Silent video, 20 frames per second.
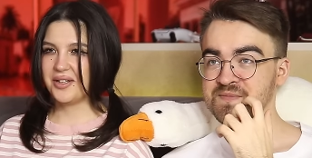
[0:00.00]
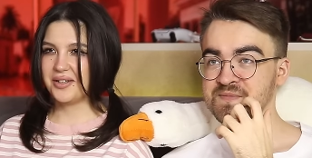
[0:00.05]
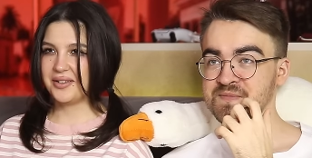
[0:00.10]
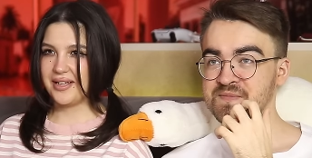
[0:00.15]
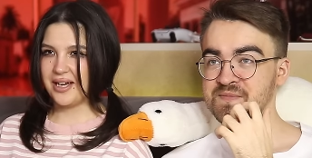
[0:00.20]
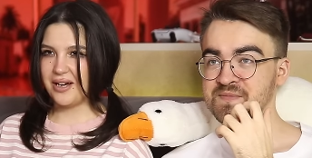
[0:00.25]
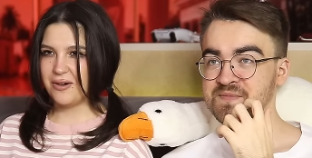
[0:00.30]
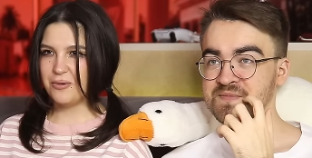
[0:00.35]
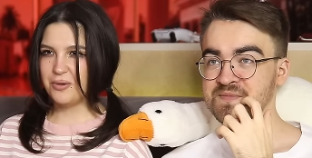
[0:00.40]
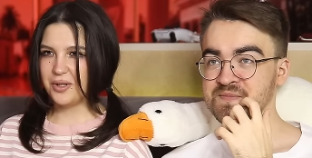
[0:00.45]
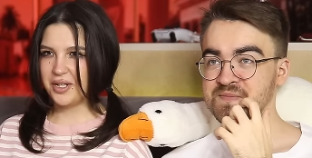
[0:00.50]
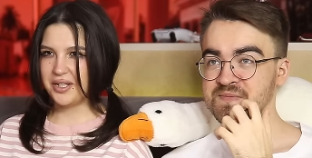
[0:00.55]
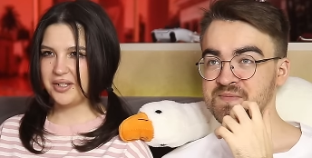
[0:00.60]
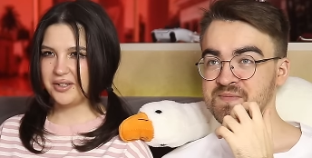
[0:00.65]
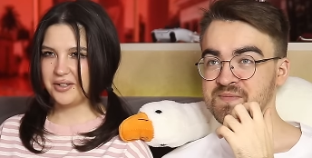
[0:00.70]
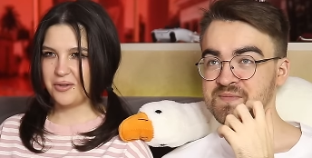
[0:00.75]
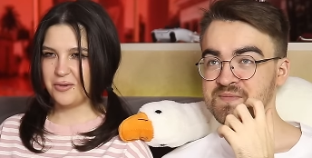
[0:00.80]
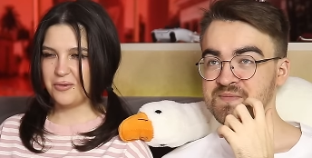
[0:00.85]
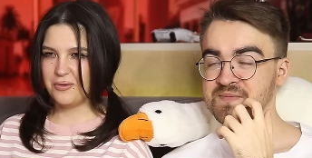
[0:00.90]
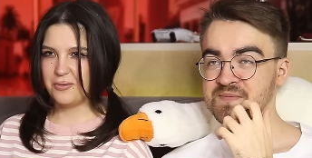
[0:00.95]
Speaker 1: Now he
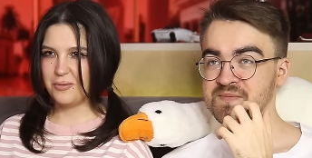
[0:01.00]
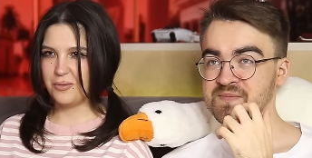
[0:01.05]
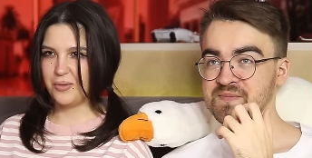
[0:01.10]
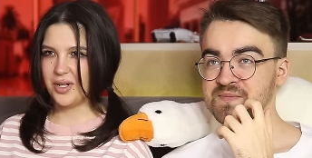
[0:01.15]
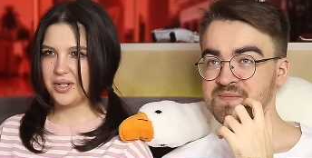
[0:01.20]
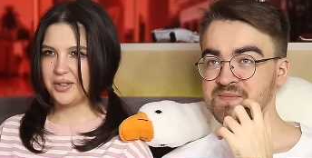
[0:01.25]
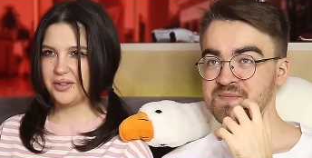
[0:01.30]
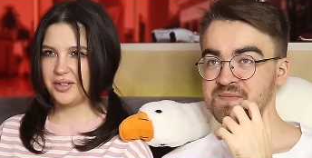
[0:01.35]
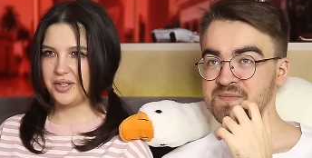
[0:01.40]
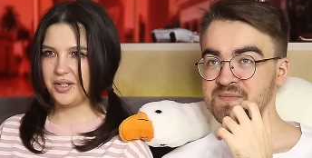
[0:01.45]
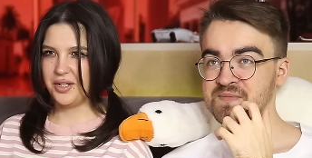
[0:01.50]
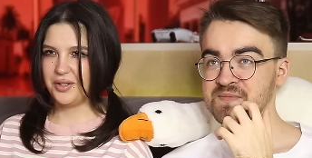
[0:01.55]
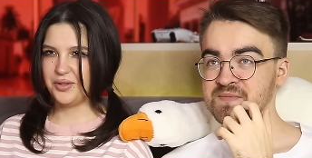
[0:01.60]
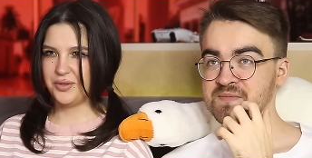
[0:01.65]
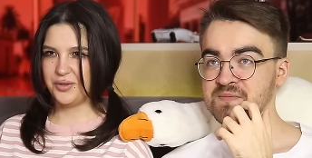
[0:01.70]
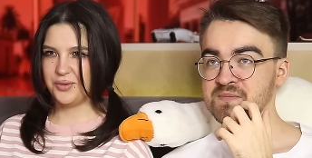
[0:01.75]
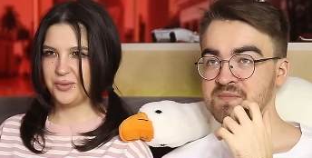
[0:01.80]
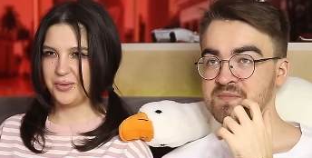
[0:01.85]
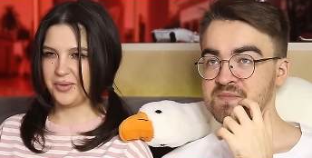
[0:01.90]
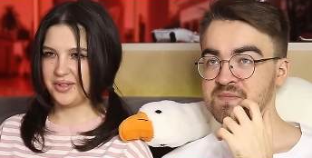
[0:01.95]
knows what
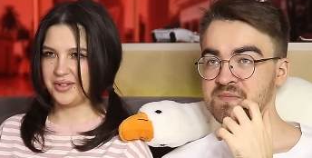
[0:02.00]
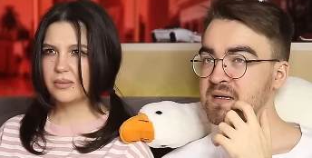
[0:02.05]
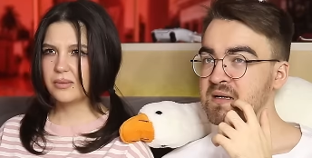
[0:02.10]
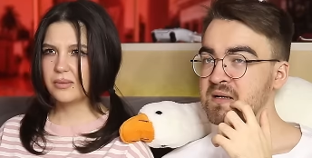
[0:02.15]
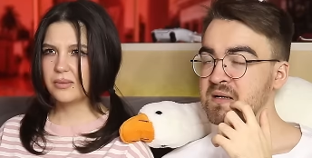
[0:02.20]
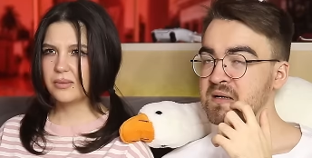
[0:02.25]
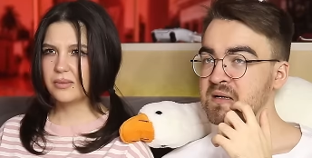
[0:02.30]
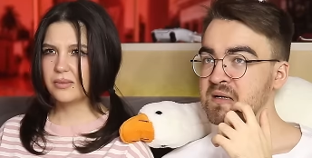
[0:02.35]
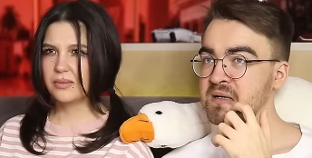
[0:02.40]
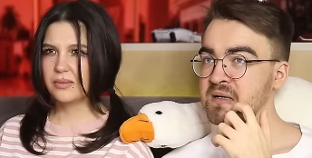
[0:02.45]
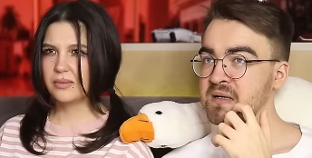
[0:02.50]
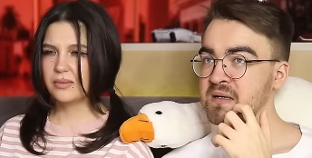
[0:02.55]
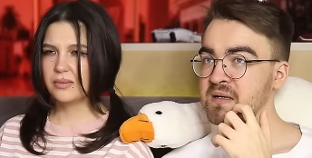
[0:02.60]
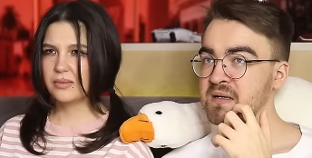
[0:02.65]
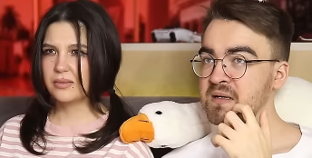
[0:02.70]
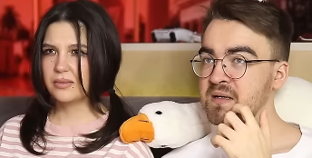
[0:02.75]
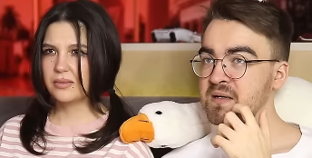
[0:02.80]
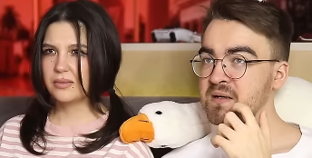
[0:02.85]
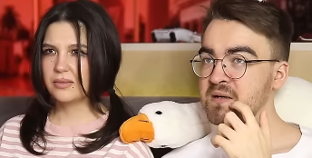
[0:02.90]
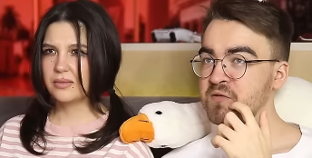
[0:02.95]
he's doing.
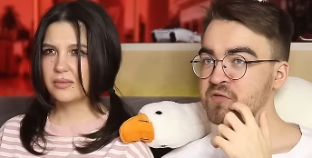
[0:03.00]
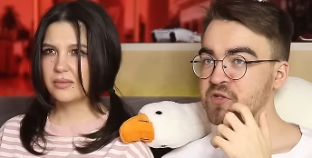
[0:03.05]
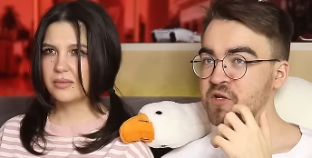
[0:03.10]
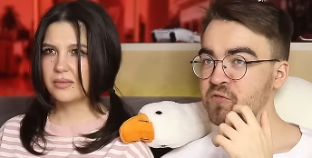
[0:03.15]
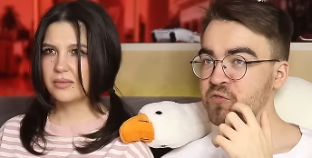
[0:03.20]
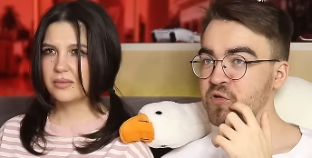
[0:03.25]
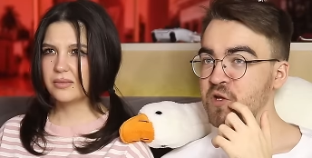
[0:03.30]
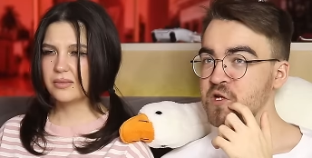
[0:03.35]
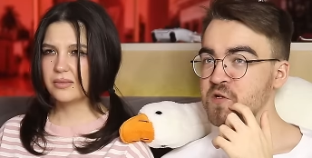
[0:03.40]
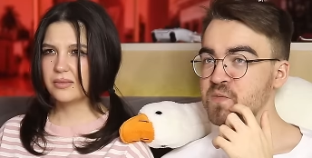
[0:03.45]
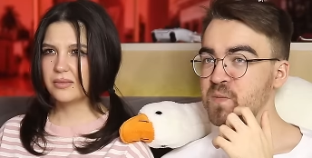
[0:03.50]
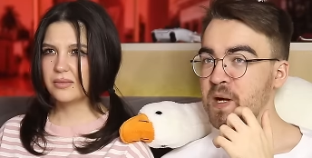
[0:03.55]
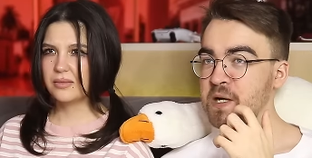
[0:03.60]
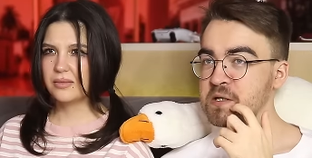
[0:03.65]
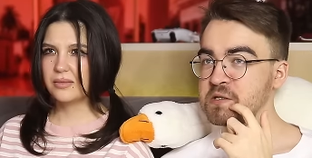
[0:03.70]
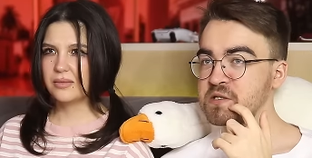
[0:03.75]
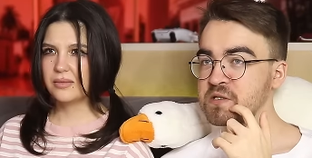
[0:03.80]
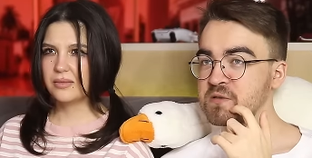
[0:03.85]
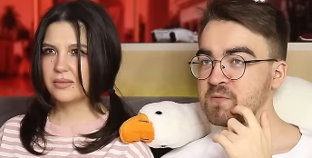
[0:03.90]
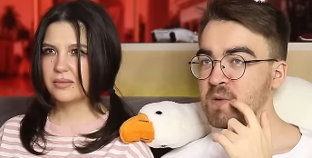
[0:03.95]
So
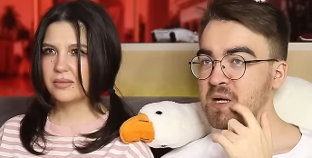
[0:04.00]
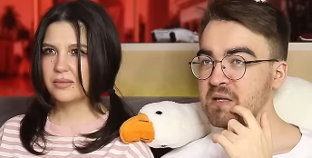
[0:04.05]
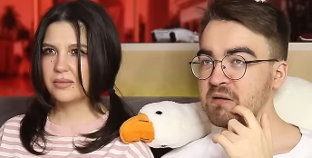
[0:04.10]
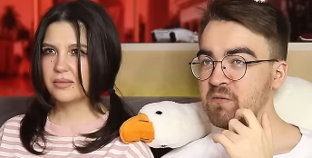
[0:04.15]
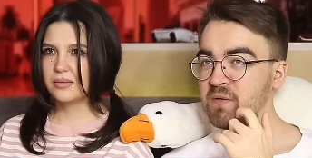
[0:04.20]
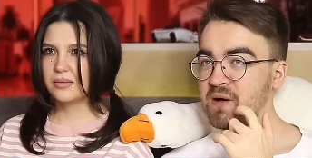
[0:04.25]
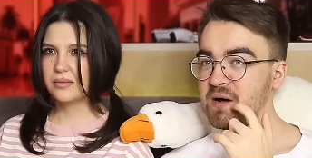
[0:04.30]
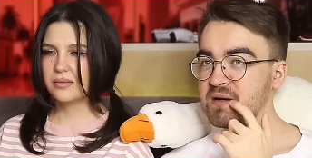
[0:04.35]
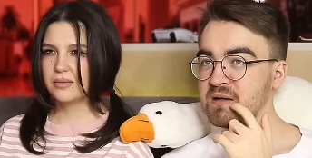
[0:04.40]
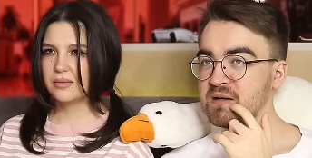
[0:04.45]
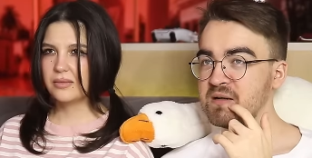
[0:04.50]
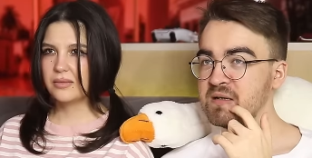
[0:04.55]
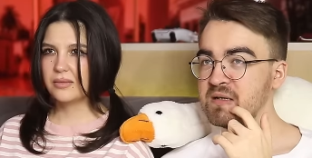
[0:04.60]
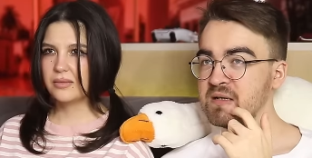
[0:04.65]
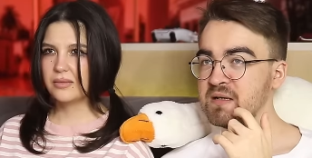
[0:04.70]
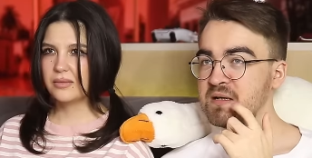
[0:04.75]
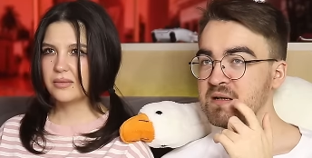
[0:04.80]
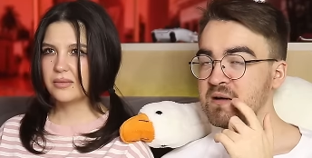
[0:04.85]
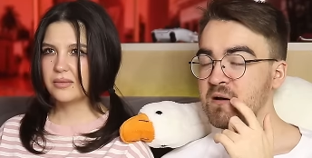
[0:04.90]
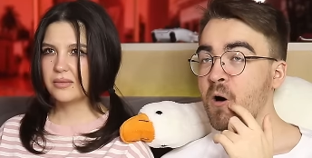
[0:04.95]
flashbacks. What the fuck?
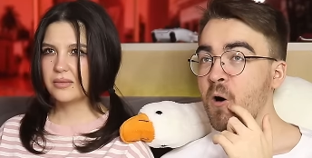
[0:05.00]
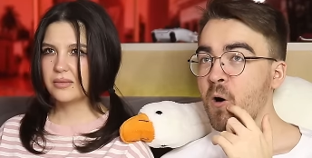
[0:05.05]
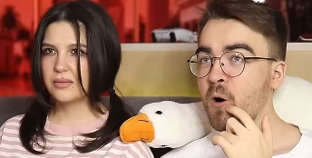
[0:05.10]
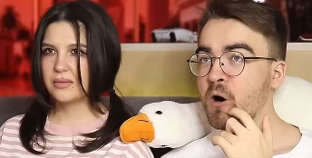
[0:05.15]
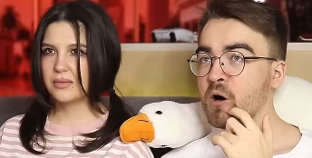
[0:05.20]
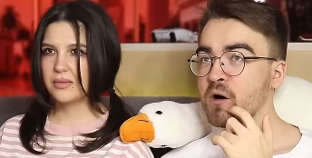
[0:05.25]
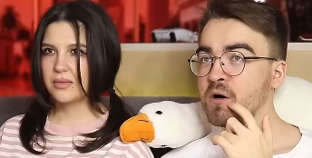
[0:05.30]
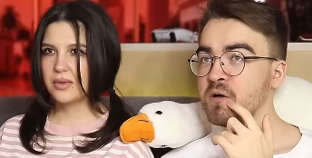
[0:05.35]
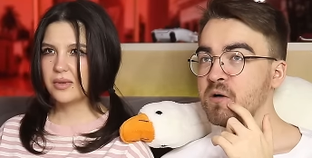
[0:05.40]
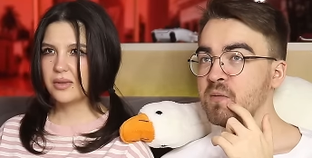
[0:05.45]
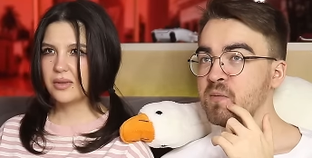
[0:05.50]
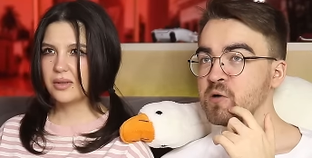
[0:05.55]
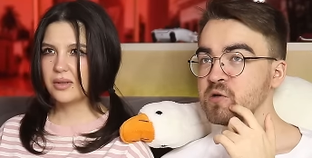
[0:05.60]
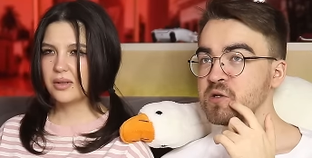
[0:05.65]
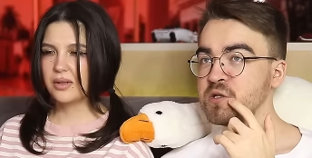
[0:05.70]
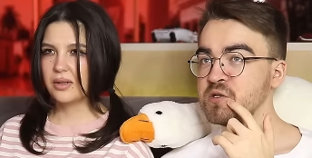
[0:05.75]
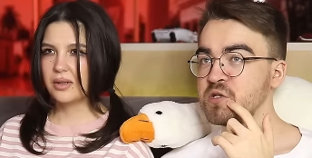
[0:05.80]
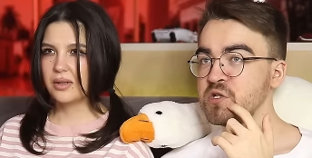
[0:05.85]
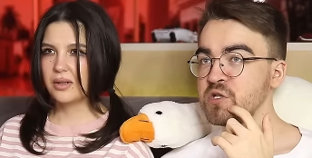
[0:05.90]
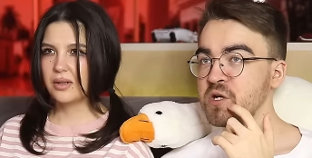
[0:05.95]
Oh,
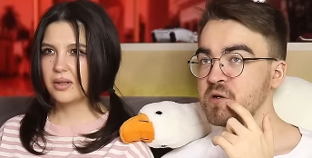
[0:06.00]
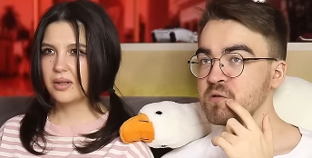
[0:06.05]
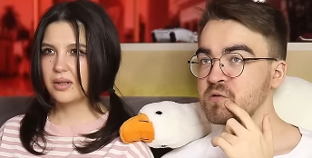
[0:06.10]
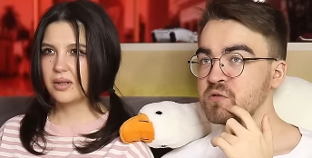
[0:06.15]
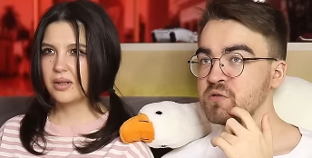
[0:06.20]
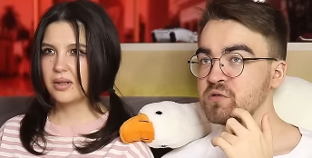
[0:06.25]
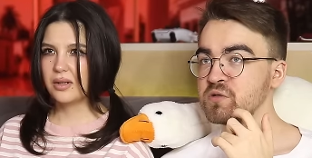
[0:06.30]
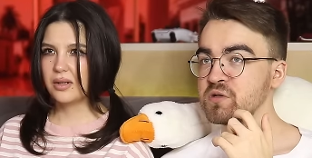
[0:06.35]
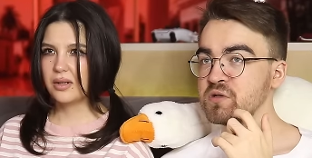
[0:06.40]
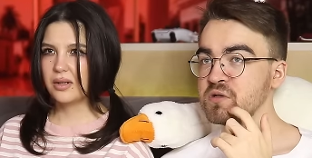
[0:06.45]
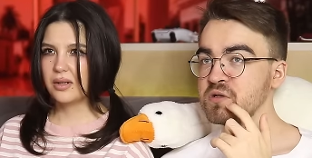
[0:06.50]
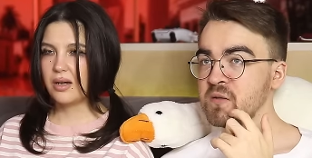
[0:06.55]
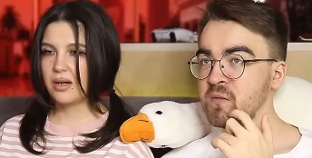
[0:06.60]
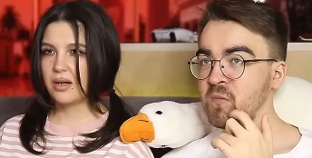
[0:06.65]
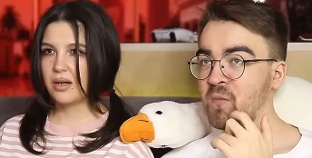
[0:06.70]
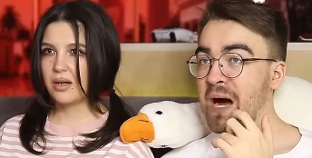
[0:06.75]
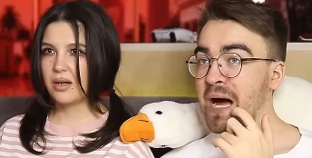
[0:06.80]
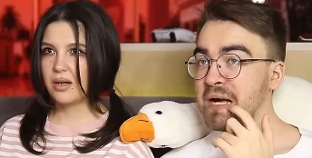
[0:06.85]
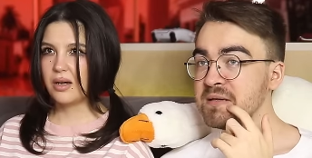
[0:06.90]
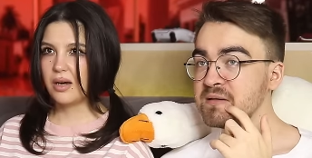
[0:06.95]
about his childhood.
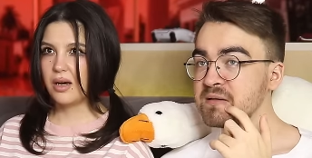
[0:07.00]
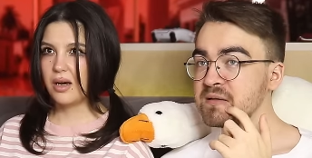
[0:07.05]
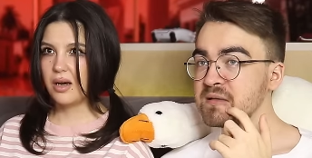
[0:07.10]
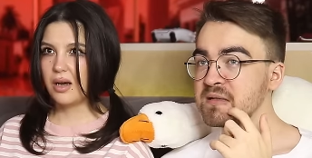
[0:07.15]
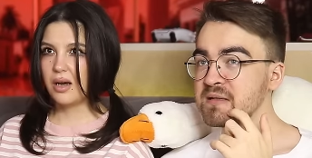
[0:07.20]
What?